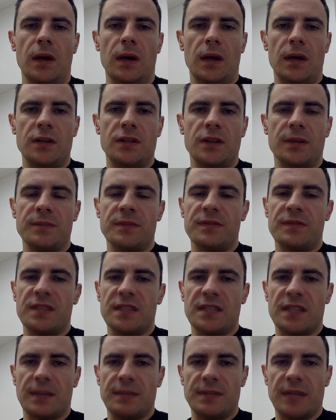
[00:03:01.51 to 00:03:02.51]
In terms of the
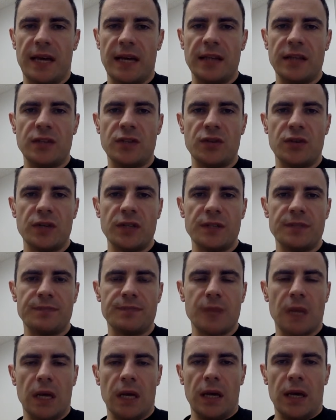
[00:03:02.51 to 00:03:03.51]
subtalar joint,
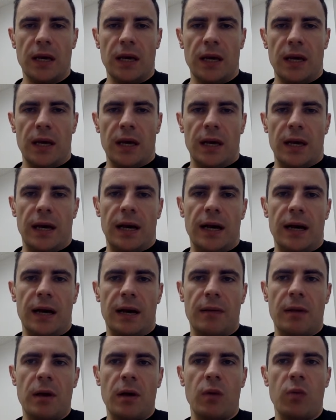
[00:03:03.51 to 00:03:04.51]

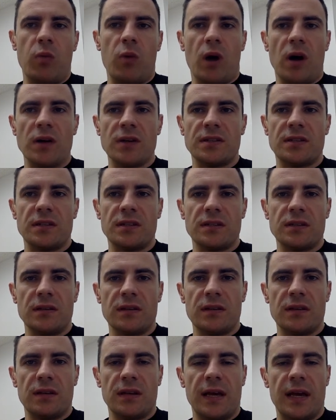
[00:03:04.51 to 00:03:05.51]
whilst
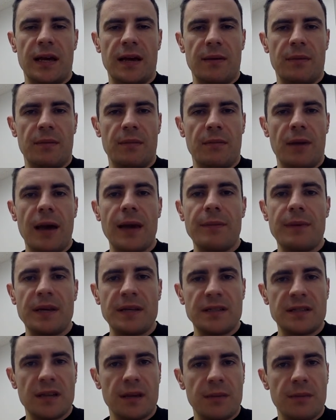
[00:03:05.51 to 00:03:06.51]
there may be
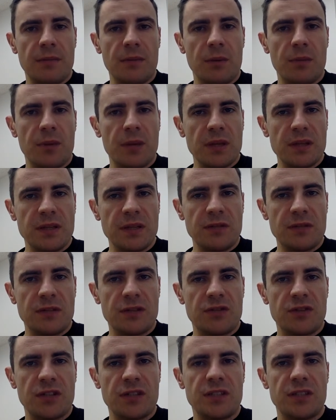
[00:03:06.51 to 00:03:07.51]
some mobility
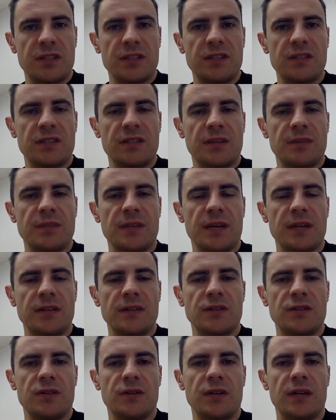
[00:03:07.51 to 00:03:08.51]
restrictions in the subtalar
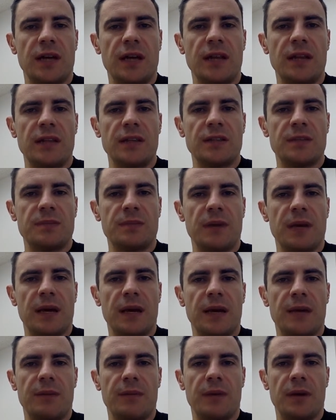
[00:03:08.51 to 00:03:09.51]
joint, and this
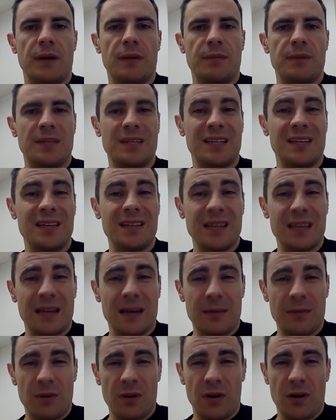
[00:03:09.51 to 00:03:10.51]
may particularly
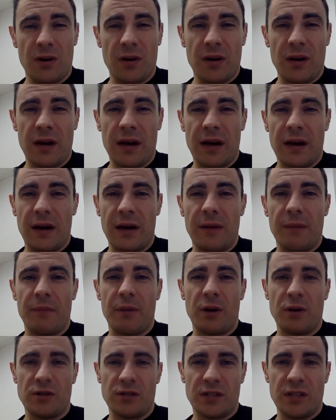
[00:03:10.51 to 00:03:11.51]
come on
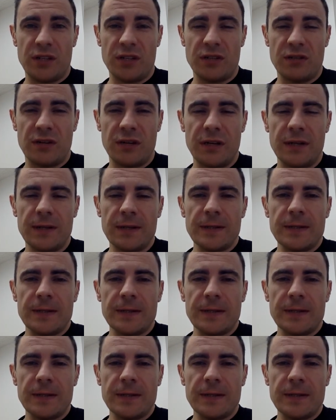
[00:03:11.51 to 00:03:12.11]
post-injury,